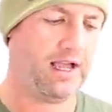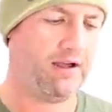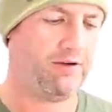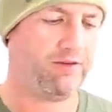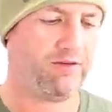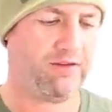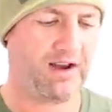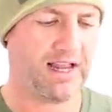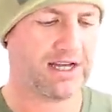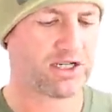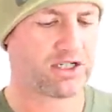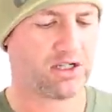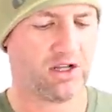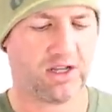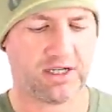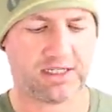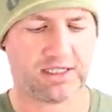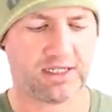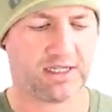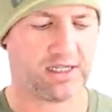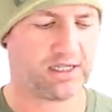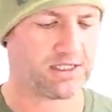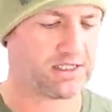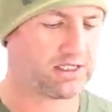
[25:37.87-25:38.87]

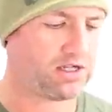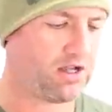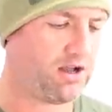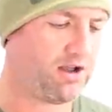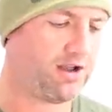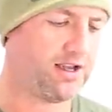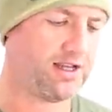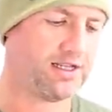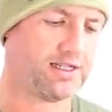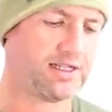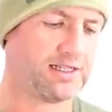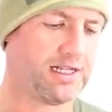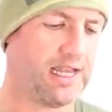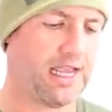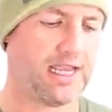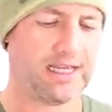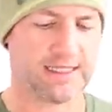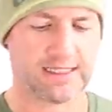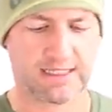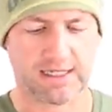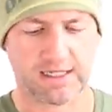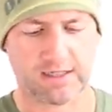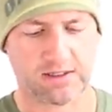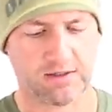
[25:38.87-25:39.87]
flashlights at the sides,
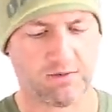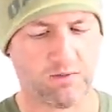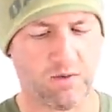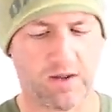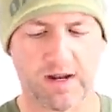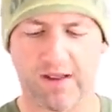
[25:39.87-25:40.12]
lasers and